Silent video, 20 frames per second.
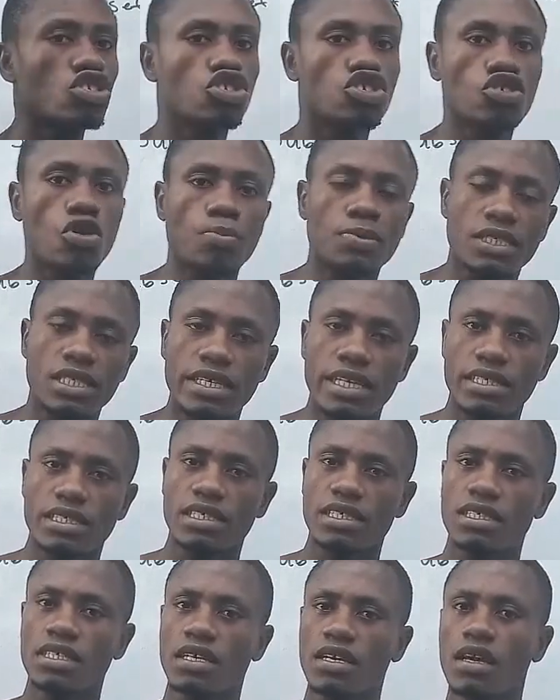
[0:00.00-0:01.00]

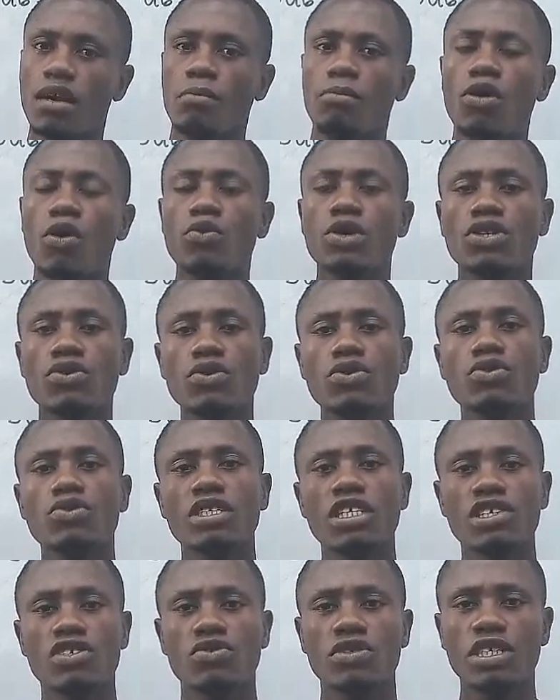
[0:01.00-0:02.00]
subset, but we don't know
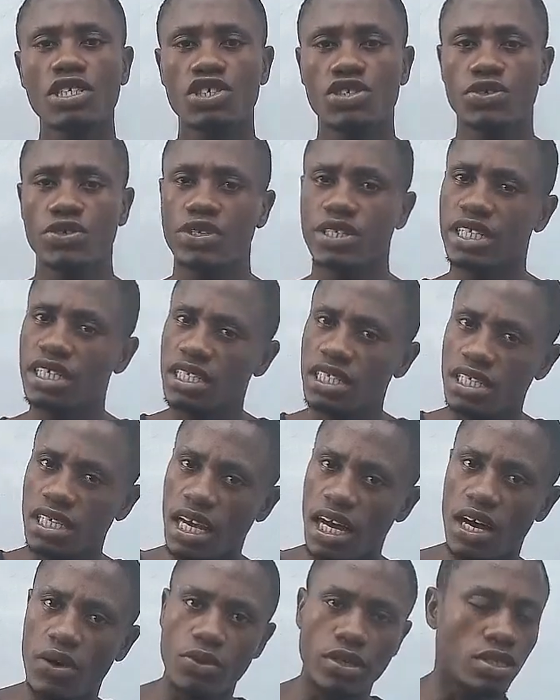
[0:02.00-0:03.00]
the definition. This is
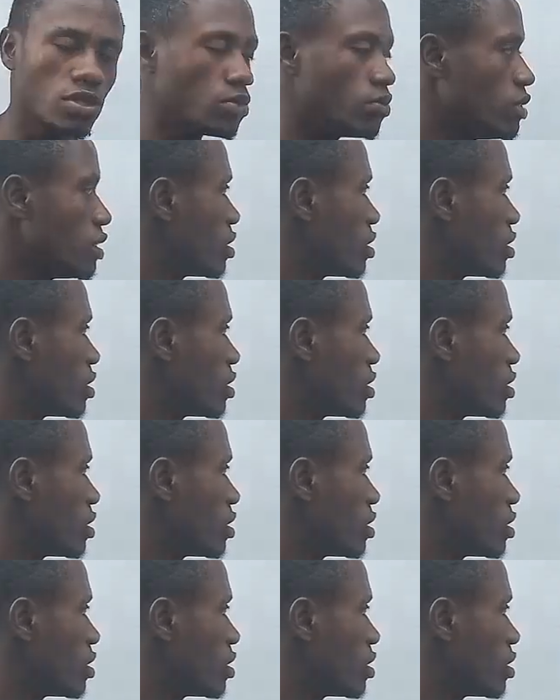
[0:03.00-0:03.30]
how it's